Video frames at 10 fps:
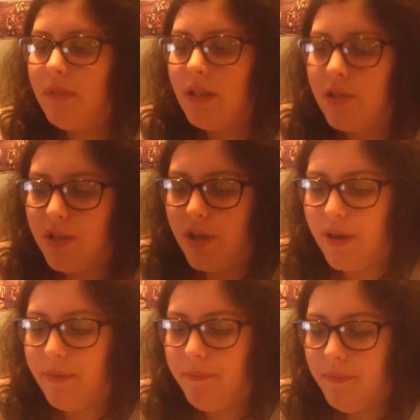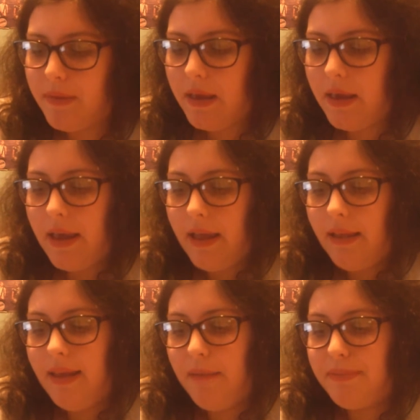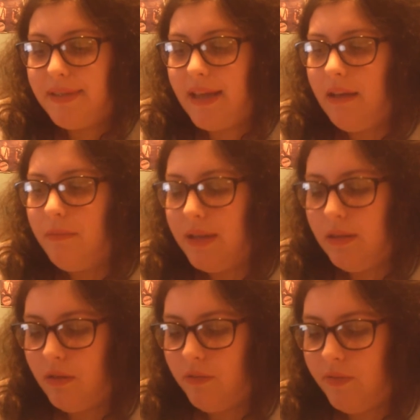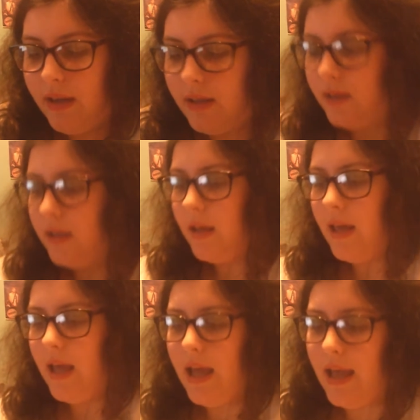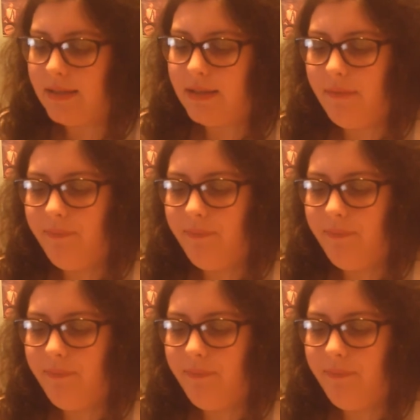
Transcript: So lips I've been loving is